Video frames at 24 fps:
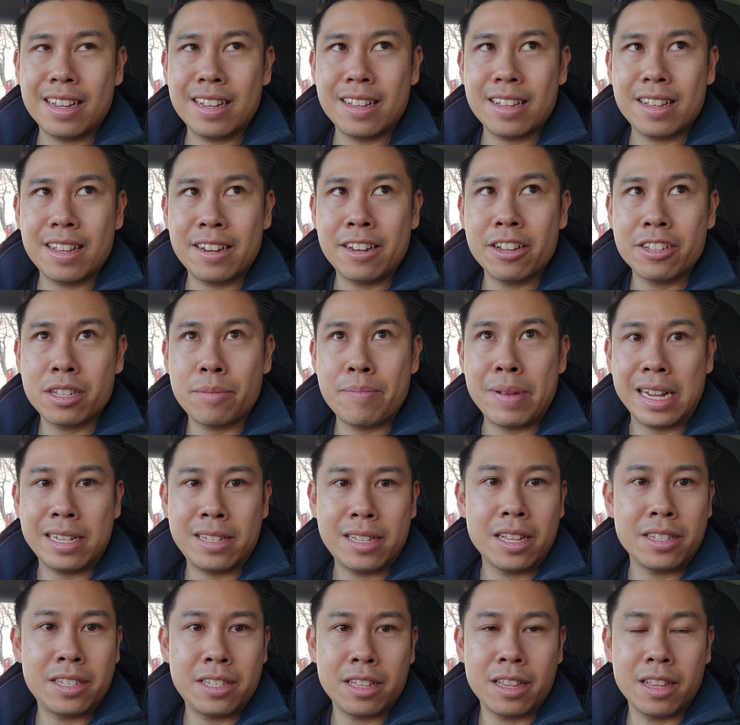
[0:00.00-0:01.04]
it doesn't make
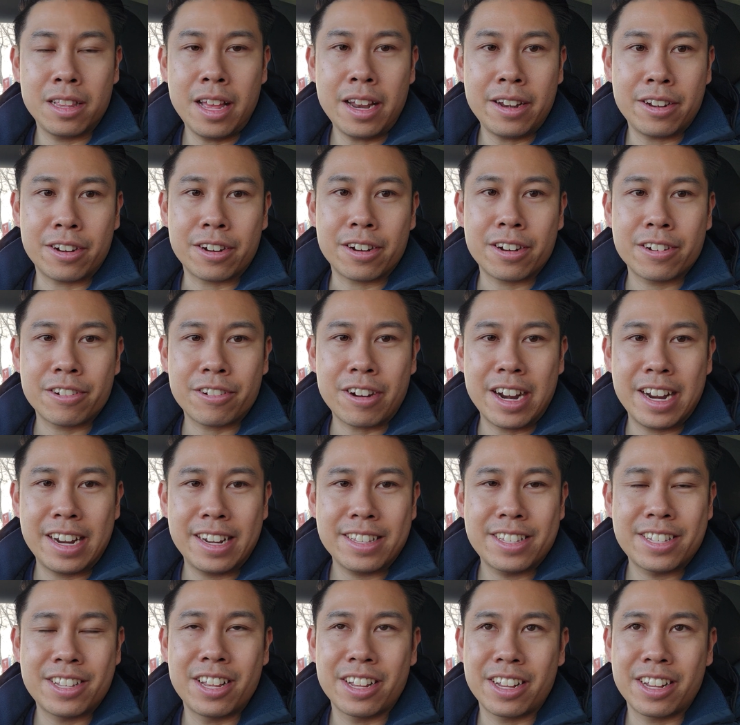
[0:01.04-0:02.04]
sense to the lender, right?